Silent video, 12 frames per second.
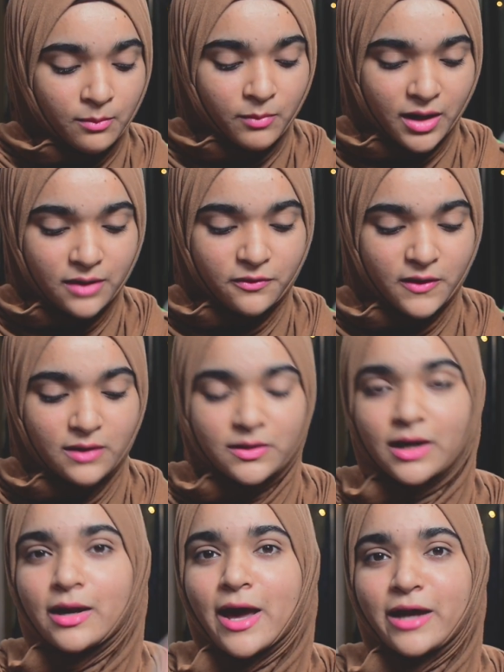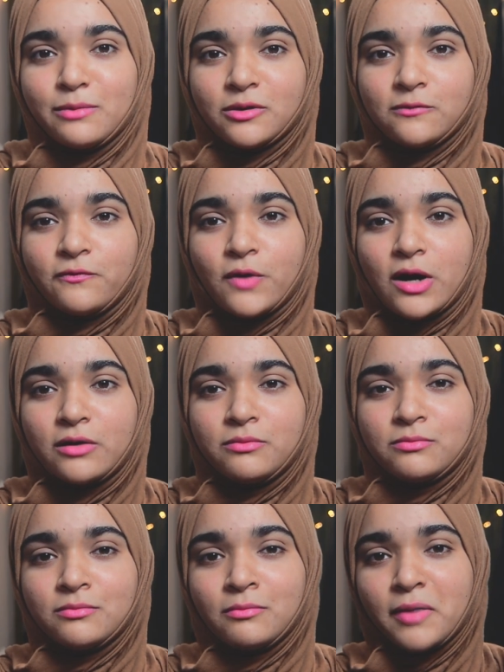But I think that Animal
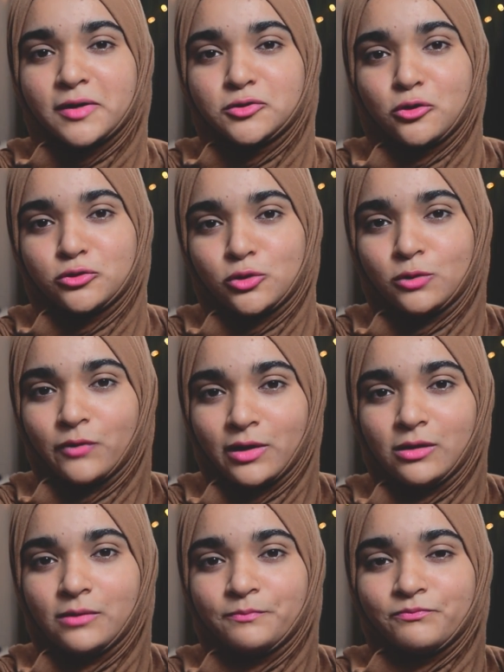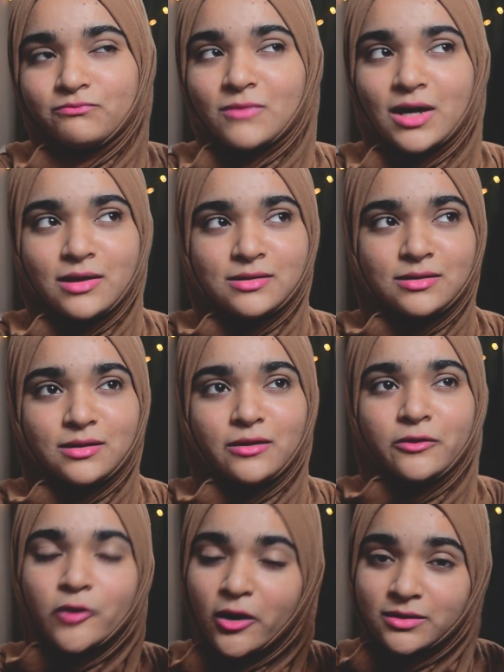Farm by George Orwell is
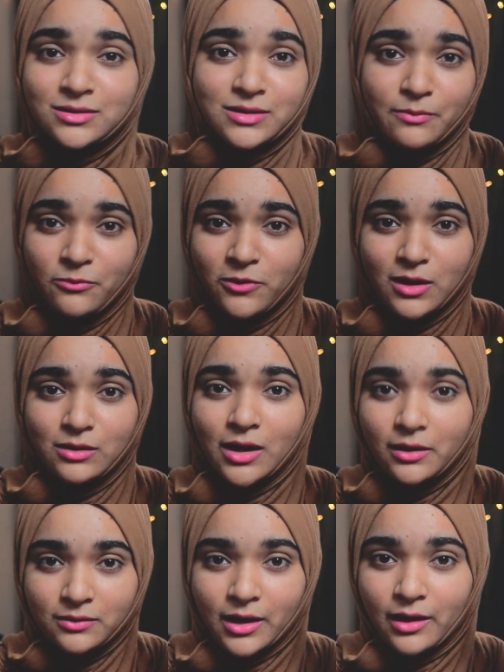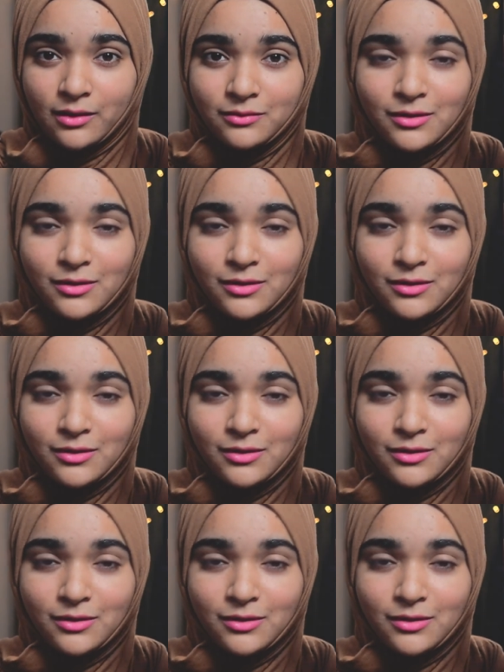not something like that.